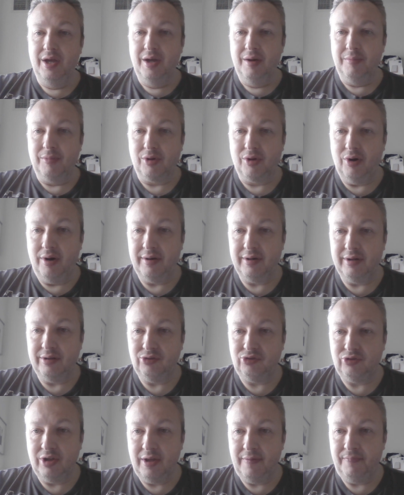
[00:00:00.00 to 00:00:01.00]
McCartney
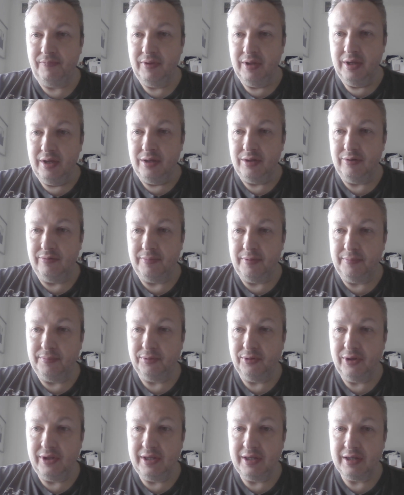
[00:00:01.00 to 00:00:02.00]
said, You've been
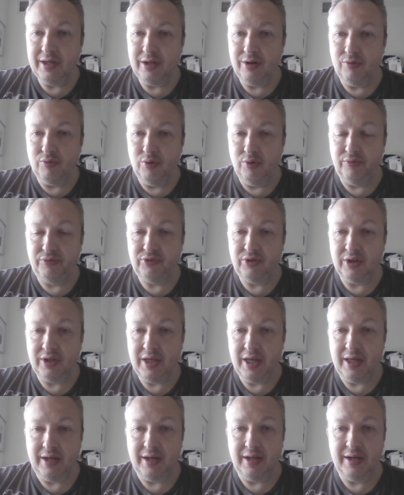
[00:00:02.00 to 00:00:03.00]
playing on the roofs
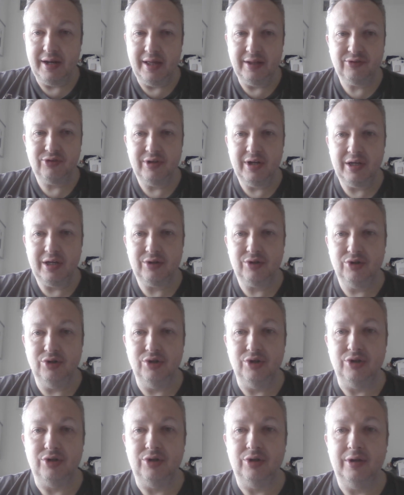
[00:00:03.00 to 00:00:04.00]
again, and that's not
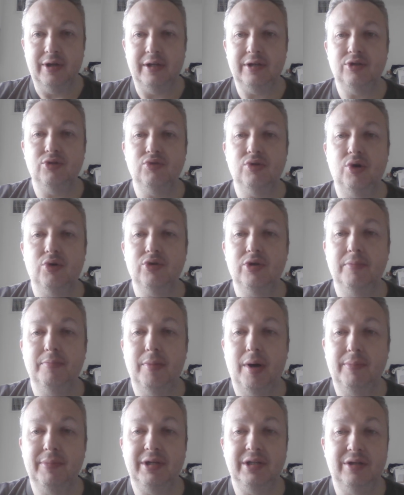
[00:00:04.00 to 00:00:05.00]
good, and you know your
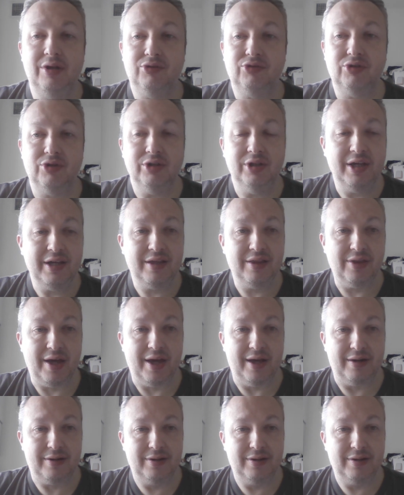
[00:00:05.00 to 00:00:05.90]
mummy doesn't like that.